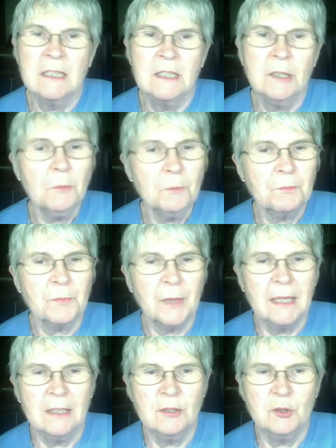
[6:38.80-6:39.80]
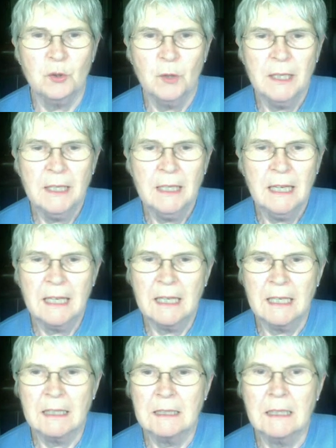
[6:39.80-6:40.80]
So enjoy,
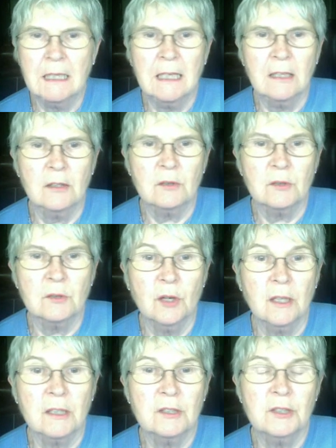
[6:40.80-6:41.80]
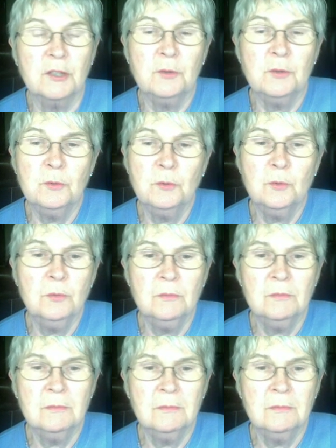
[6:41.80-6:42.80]
and I'll talk to you
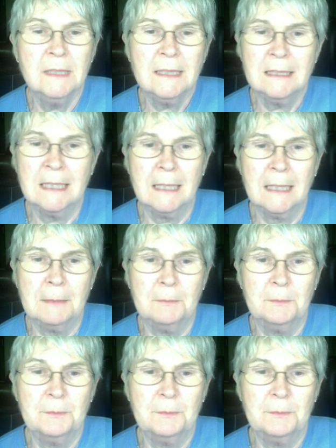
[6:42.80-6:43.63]
next time.